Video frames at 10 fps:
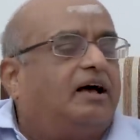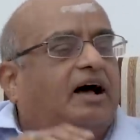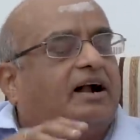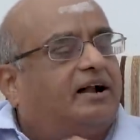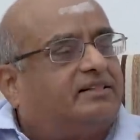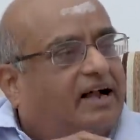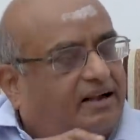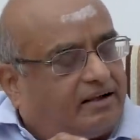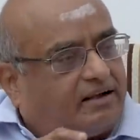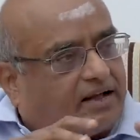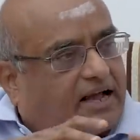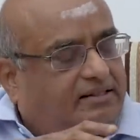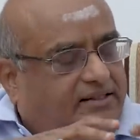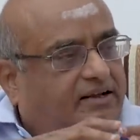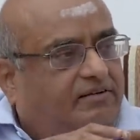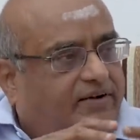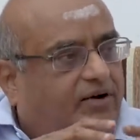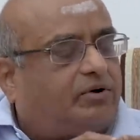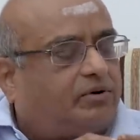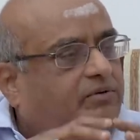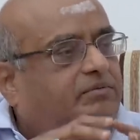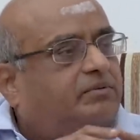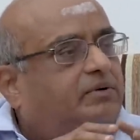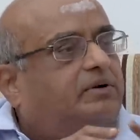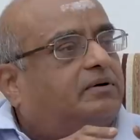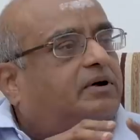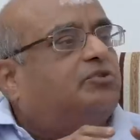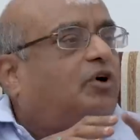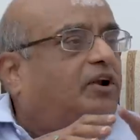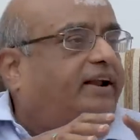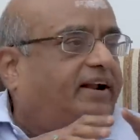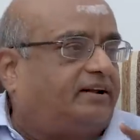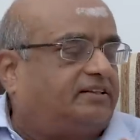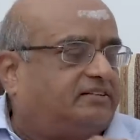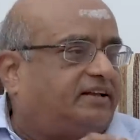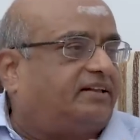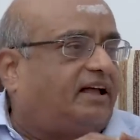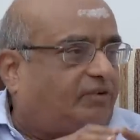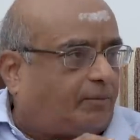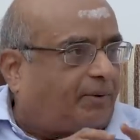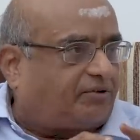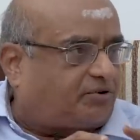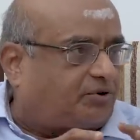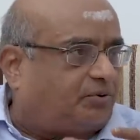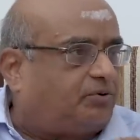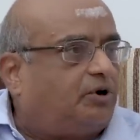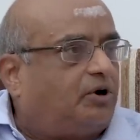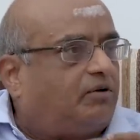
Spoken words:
And that, I think, we have to consolidate in the sense after plus two.